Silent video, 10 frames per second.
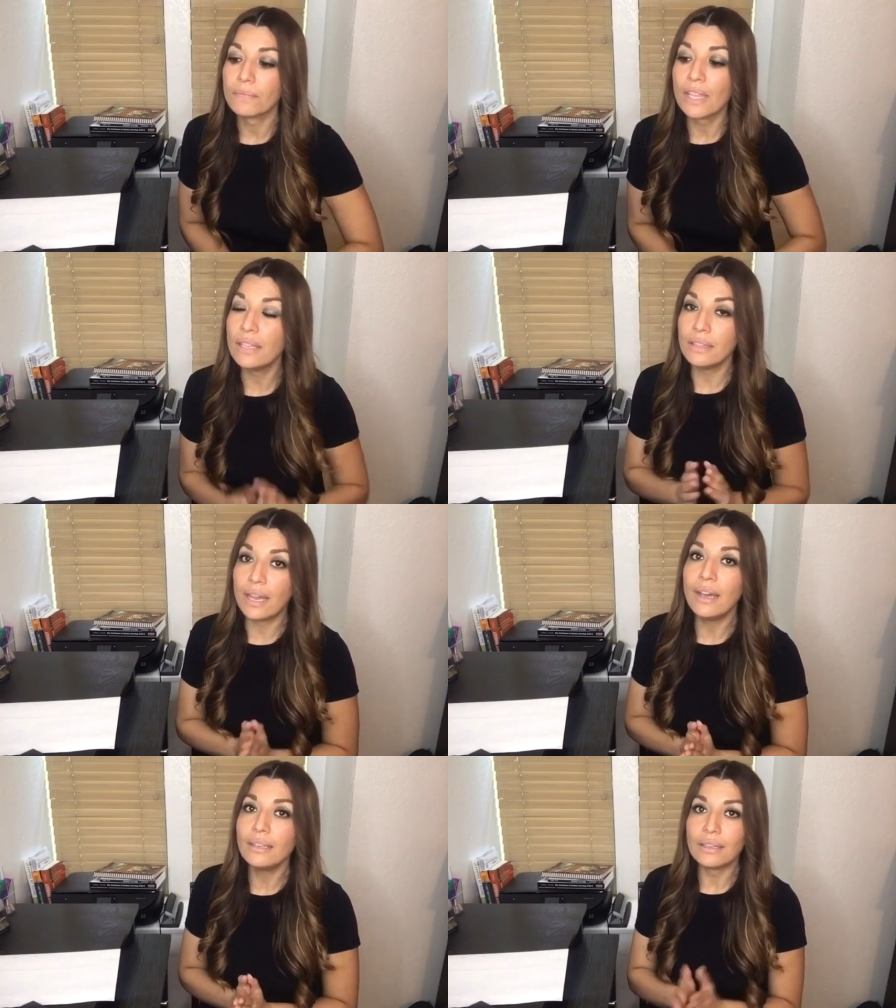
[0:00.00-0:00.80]
And
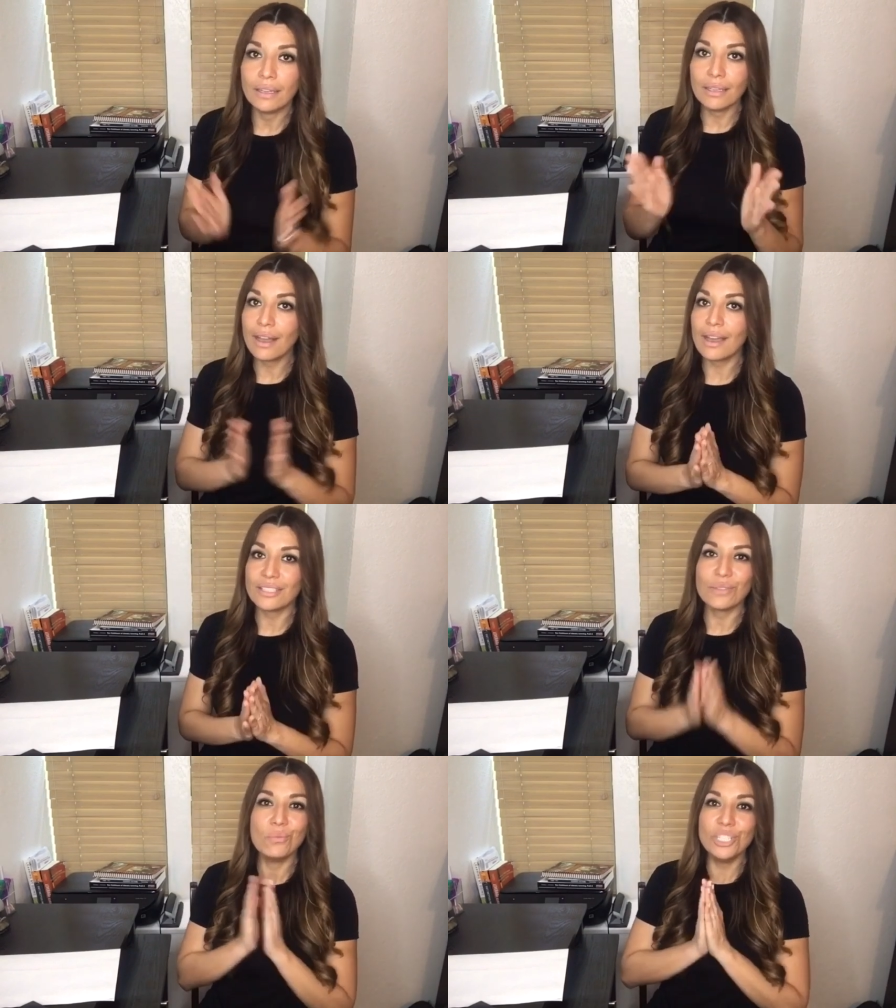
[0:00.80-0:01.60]
that,
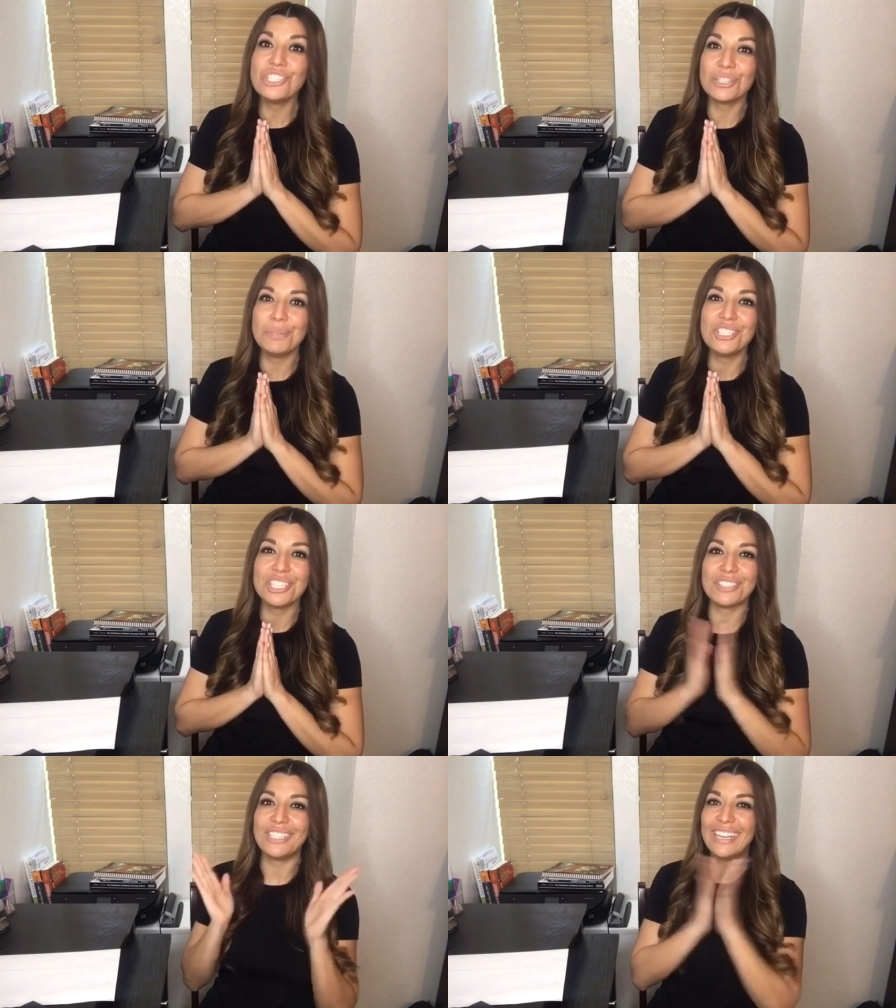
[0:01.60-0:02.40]
guys, we should be
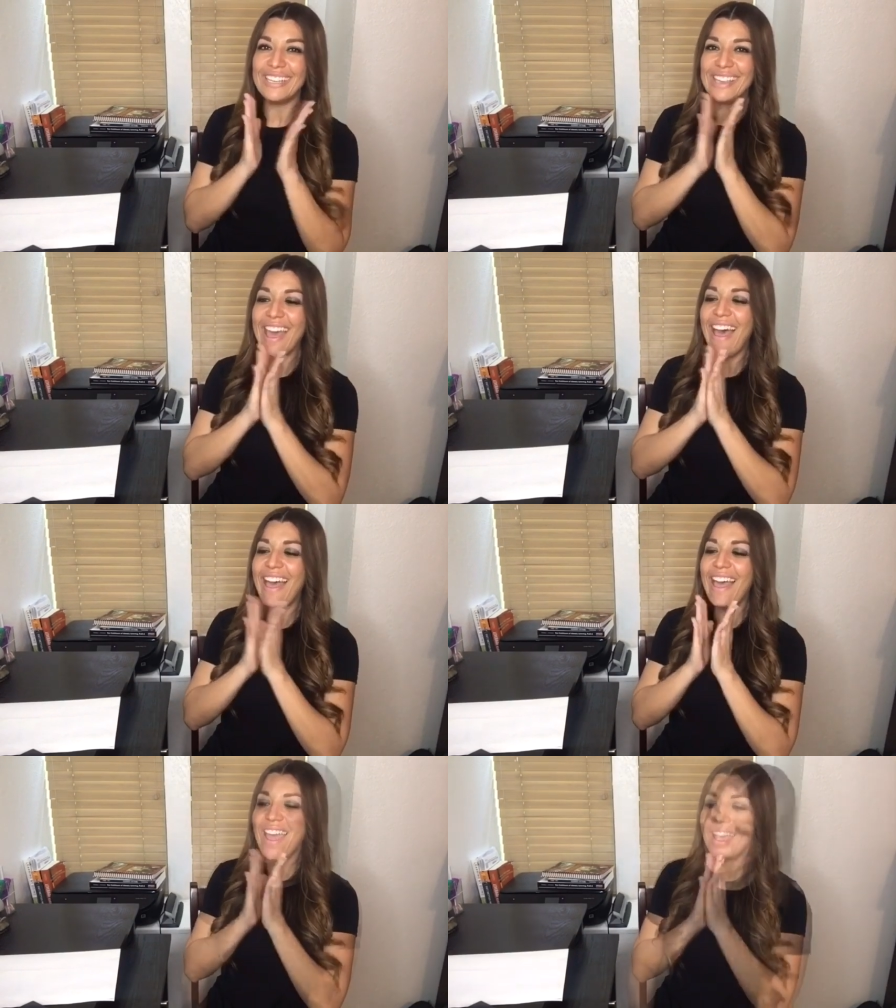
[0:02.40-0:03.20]
cheering.
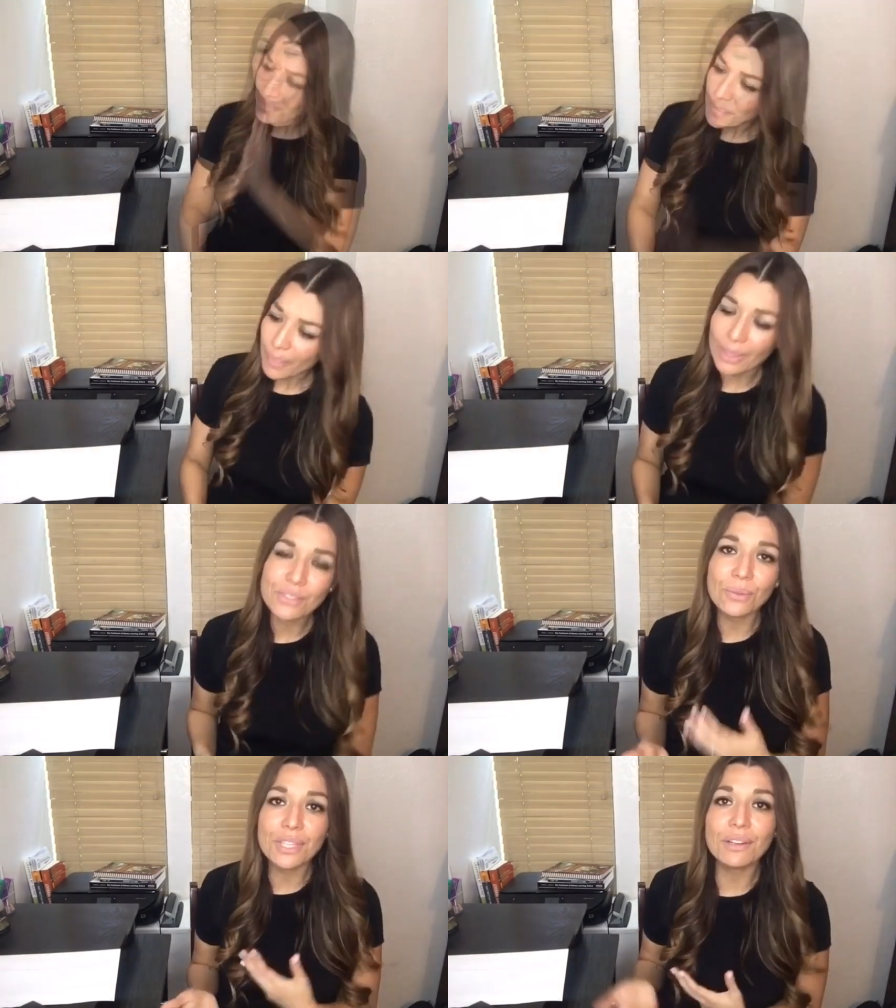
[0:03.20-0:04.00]
Yay!
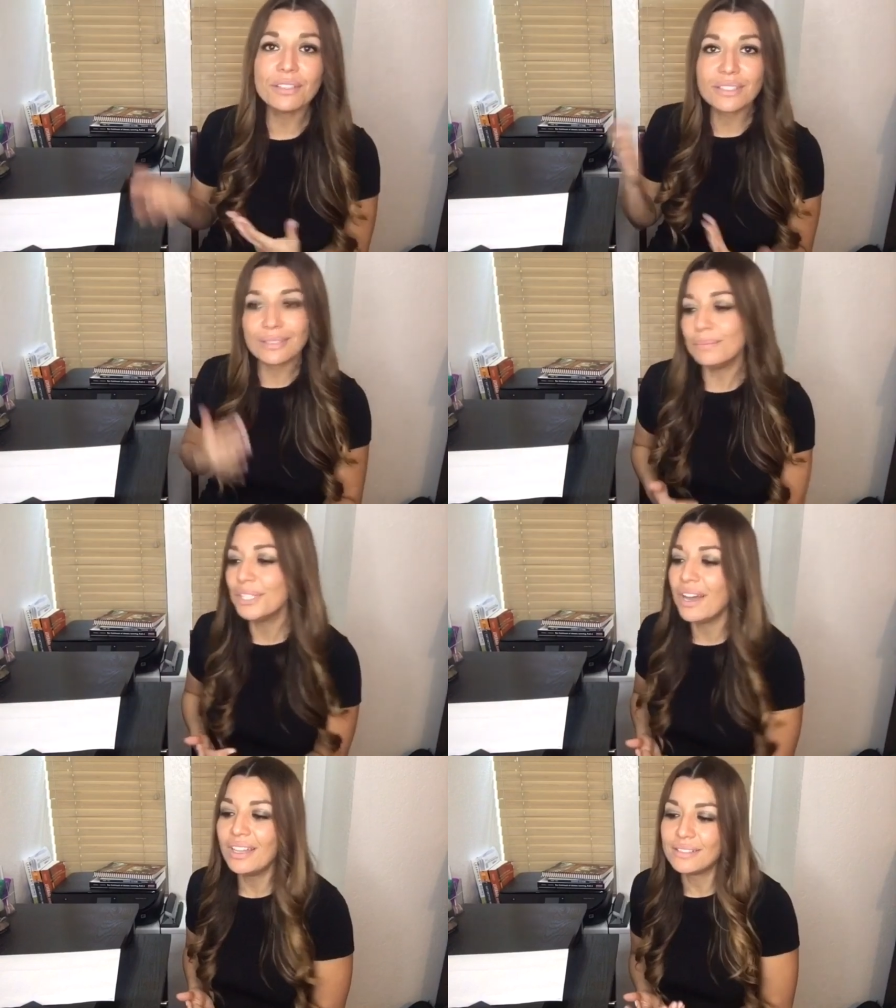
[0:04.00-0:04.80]
So there are some
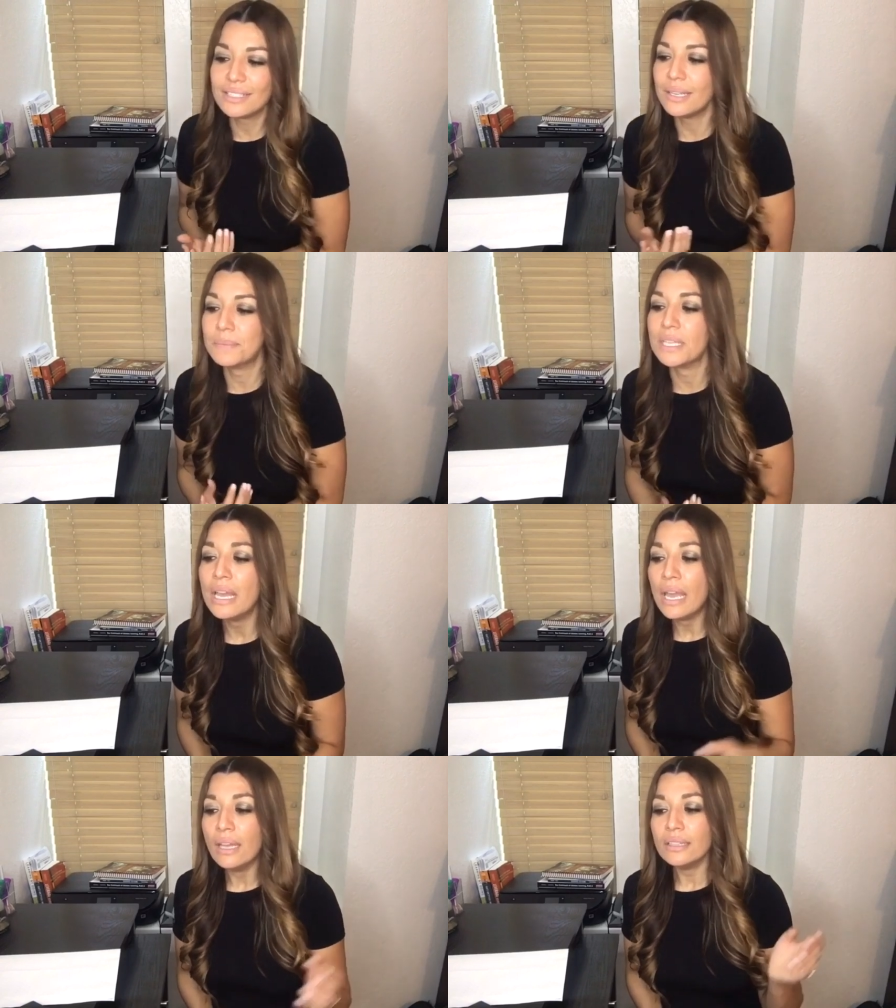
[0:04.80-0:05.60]
concepts
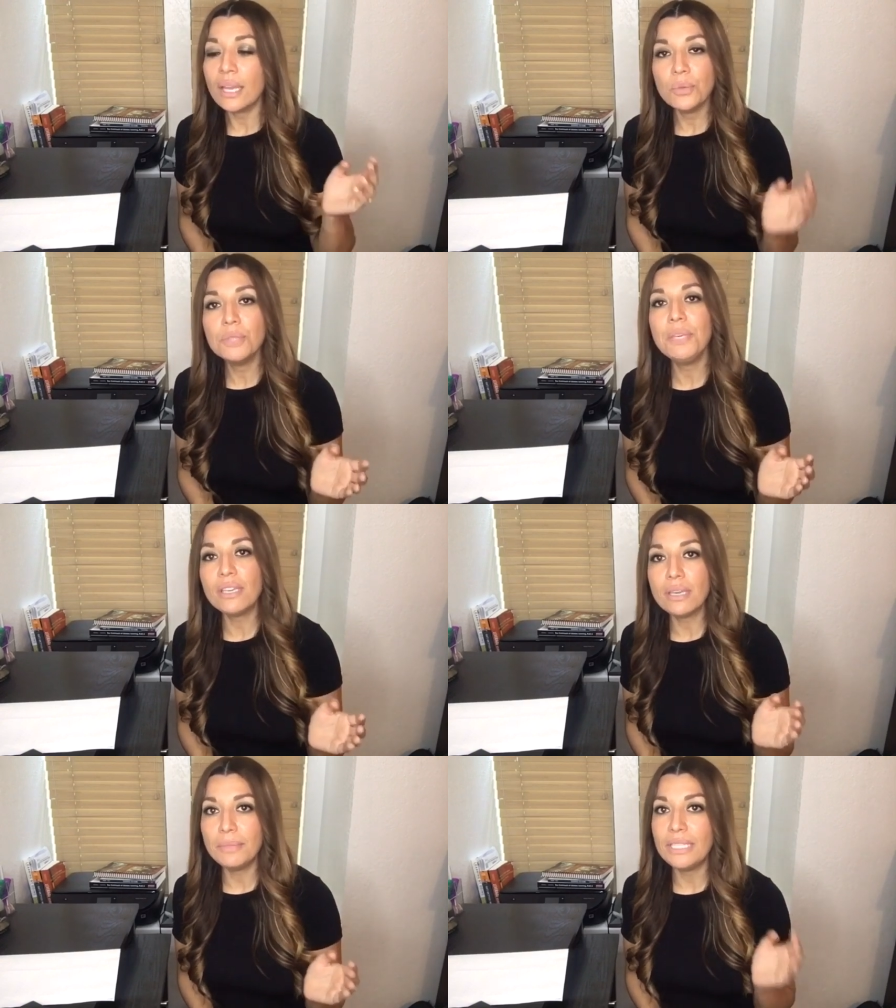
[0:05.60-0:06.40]
that will be
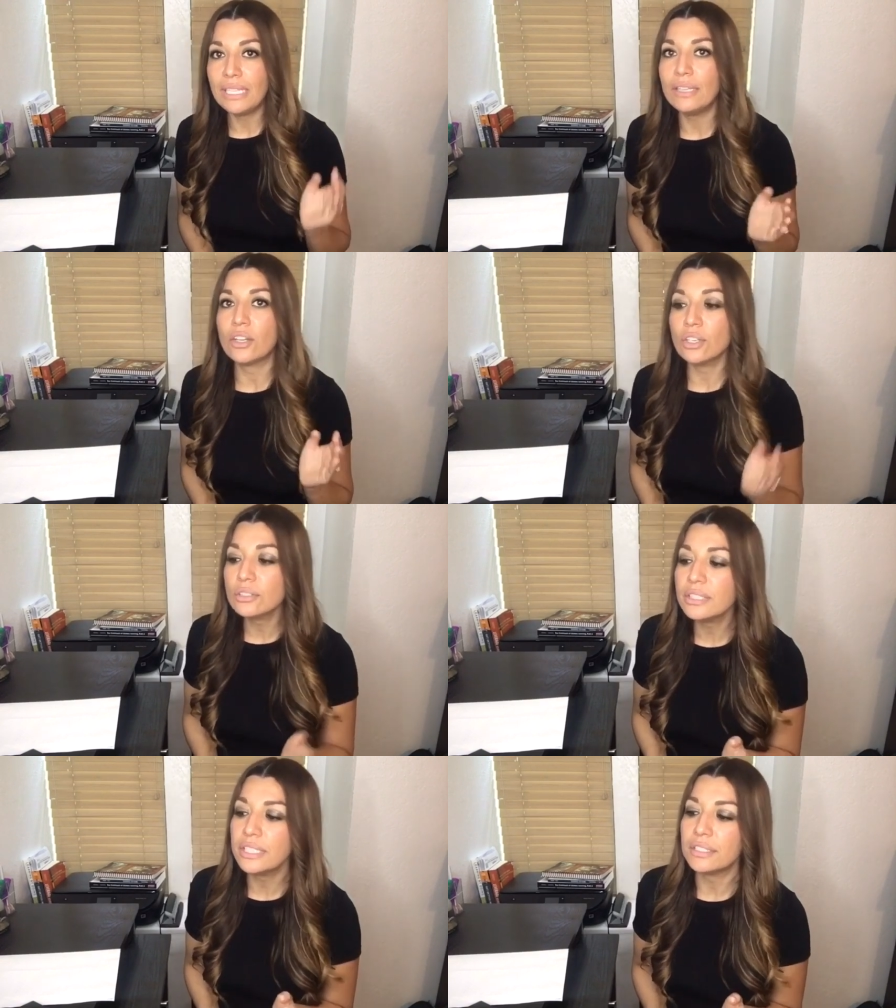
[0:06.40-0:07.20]
coming in
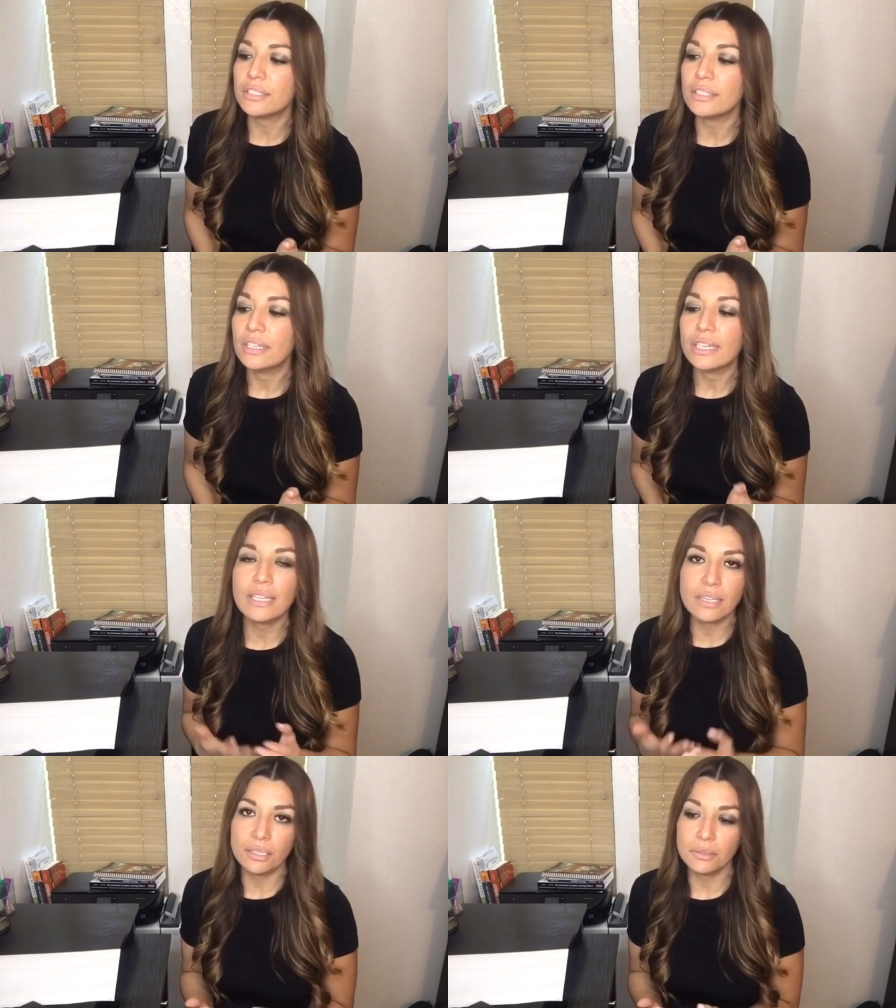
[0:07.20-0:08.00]
earlier
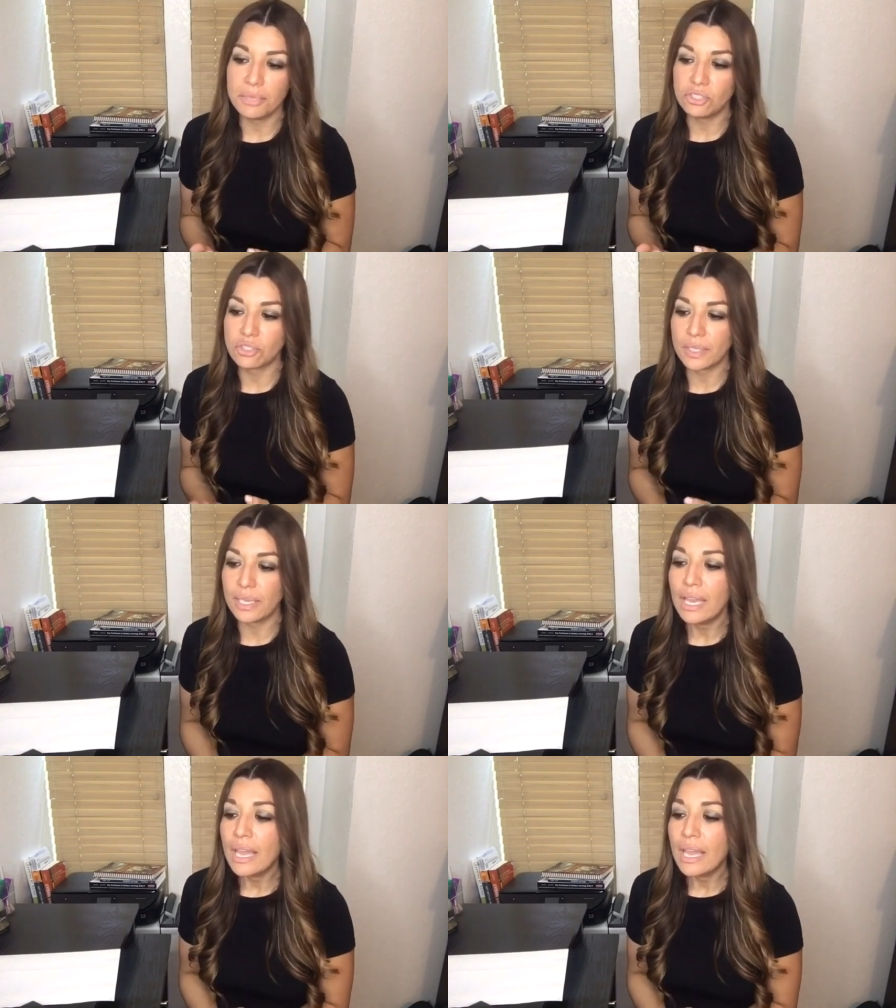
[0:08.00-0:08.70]
in elementary.